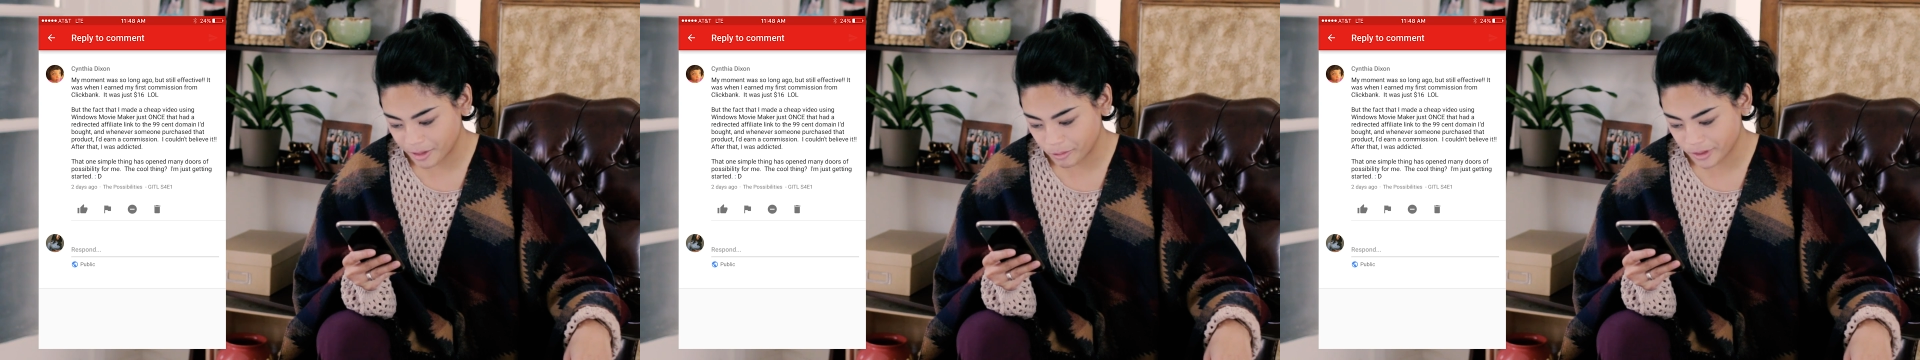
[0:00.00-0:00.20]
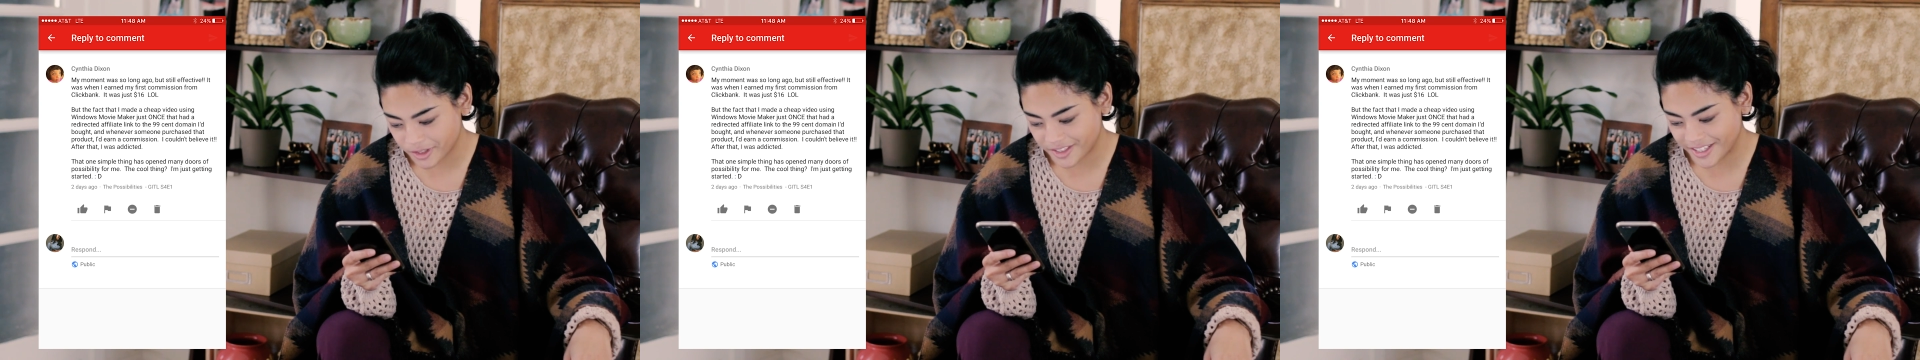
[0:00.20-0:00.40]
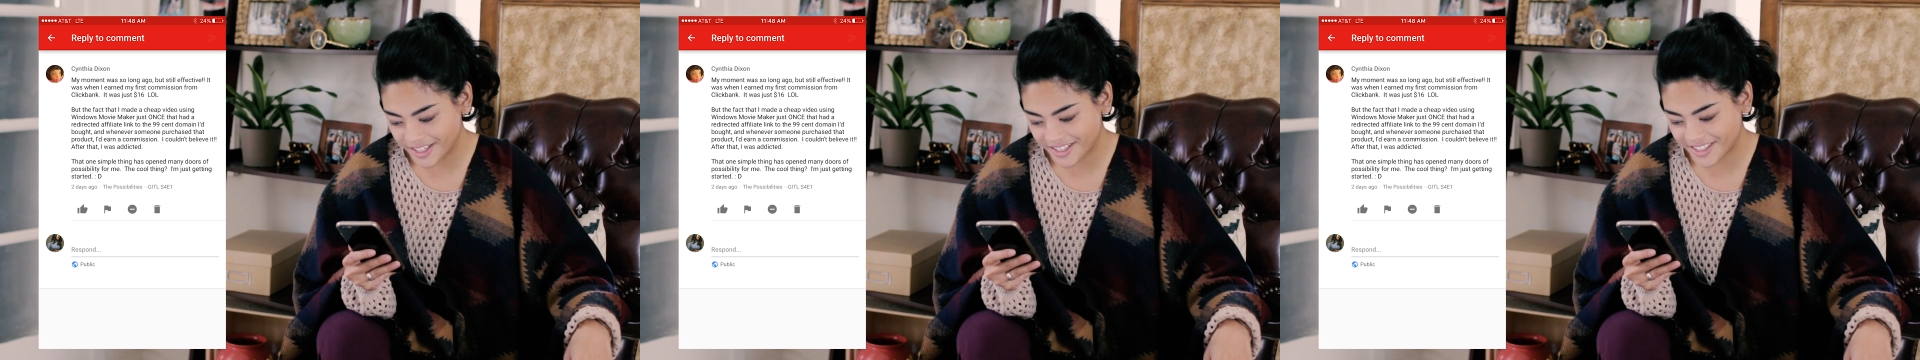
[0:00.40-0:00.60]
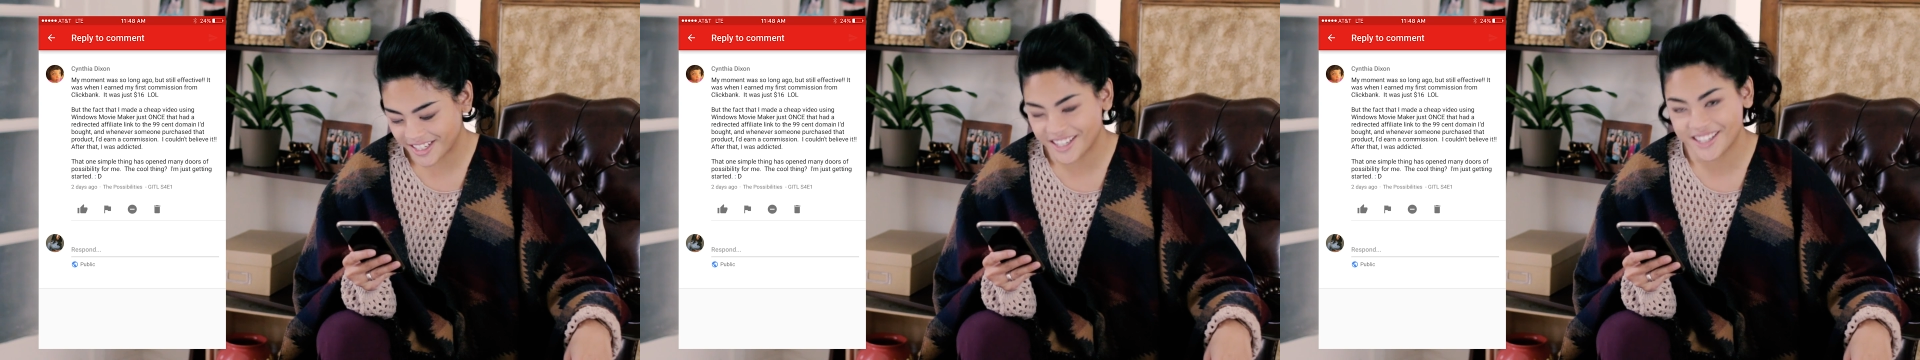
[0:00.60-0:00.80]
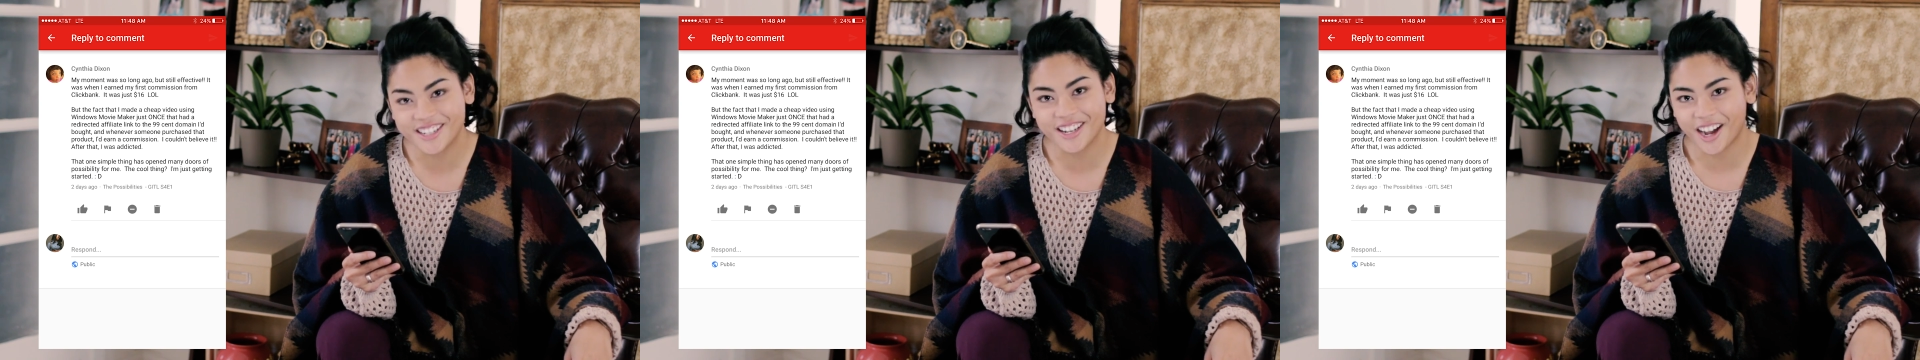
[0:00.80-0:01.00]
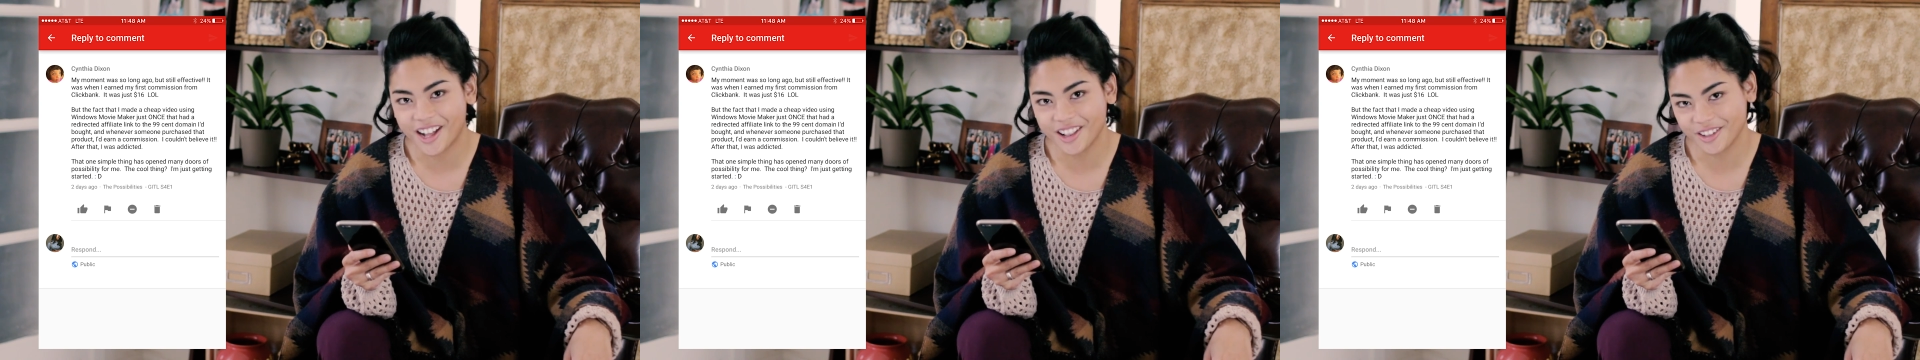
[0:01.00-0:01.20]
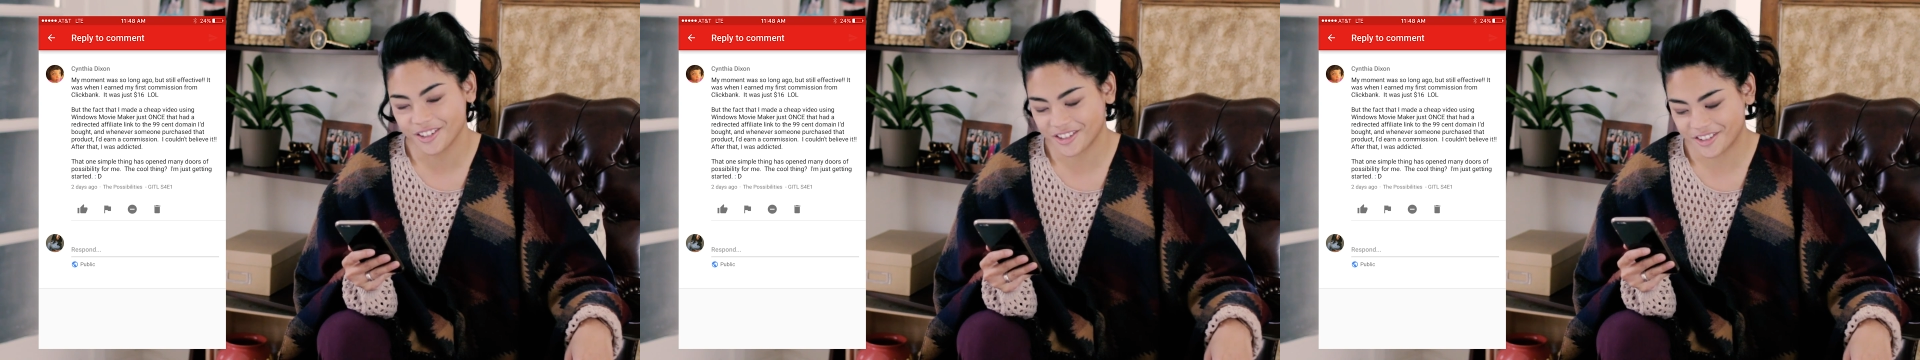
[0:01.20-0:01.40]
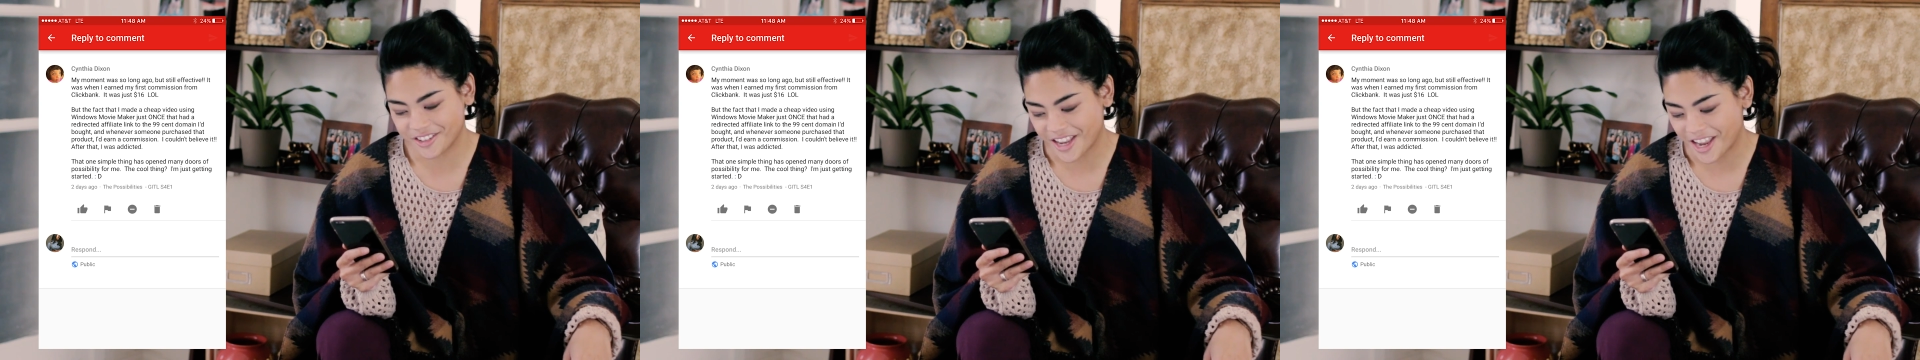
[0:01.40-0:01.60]
and it was $16,
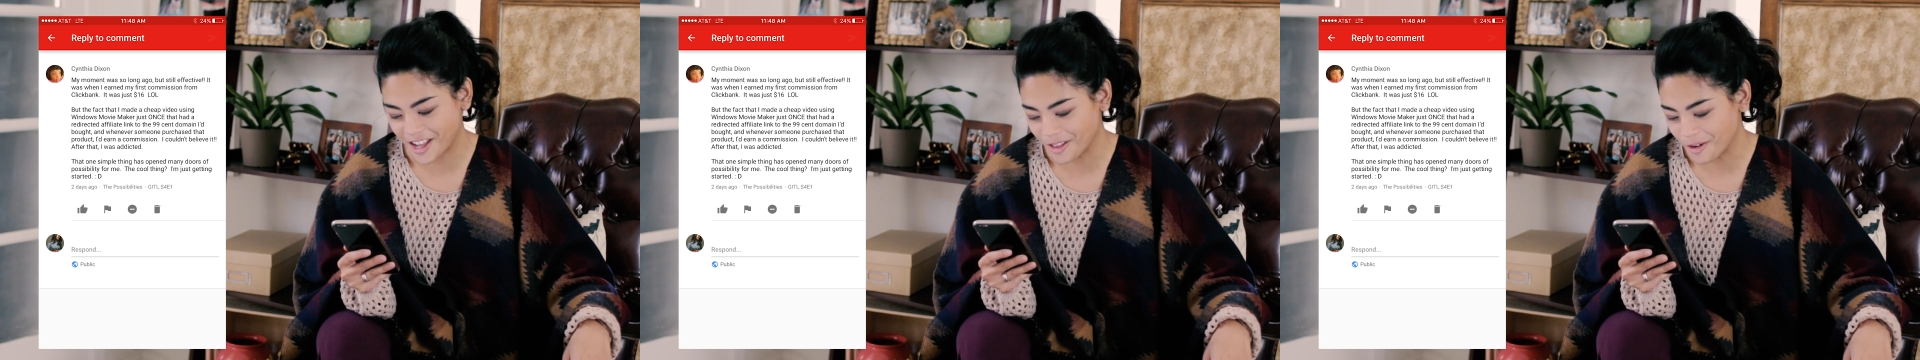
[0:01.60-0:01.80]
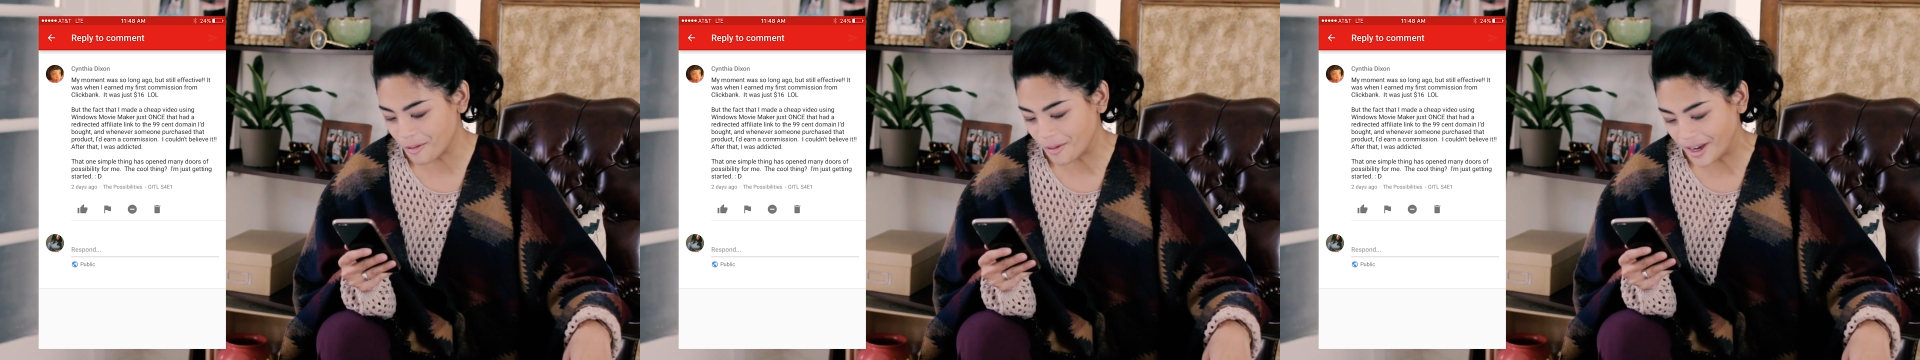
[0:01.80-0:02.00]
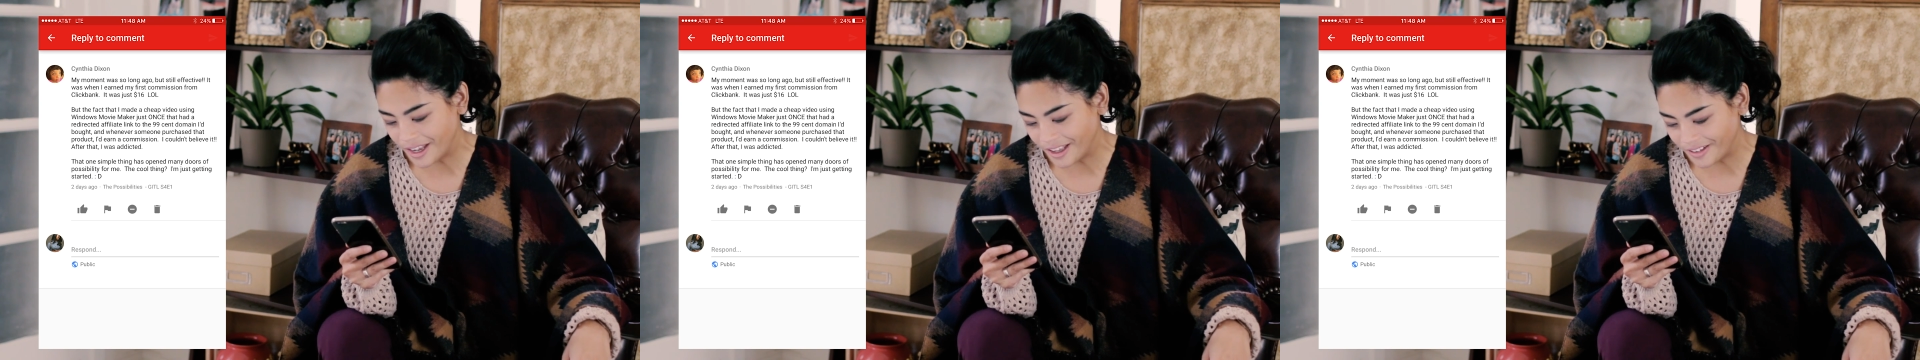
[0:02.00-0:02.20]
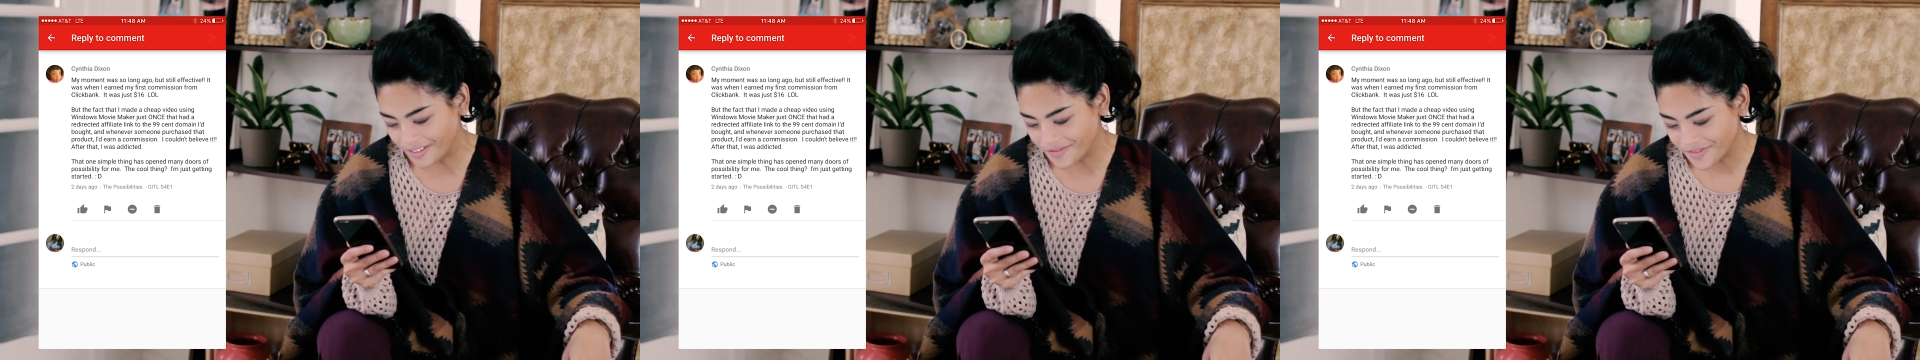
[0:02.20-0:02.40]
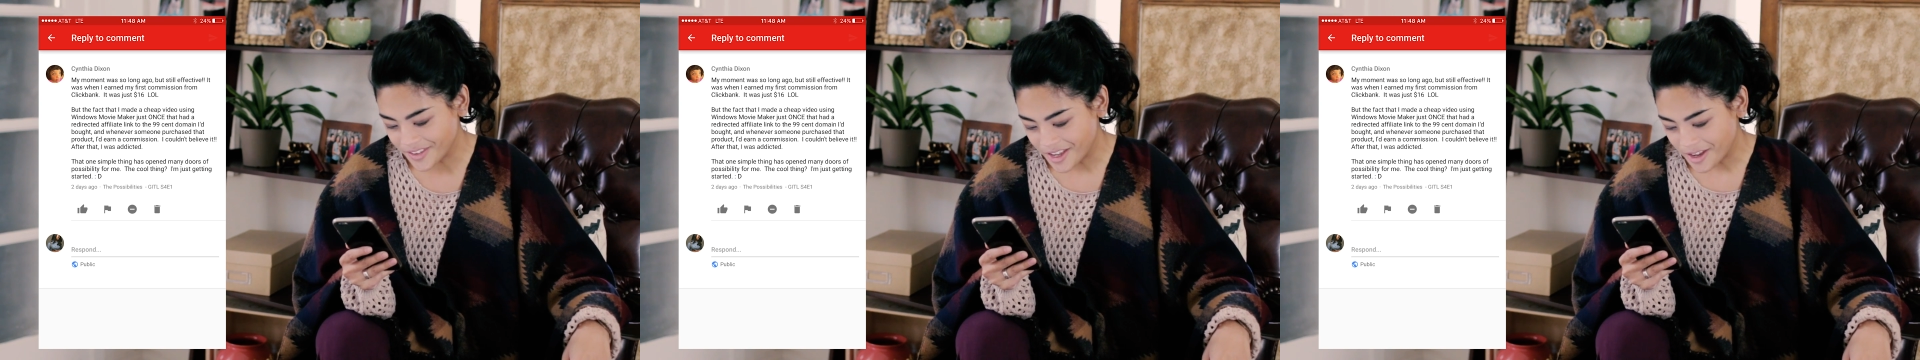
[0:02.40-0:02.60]
LOL.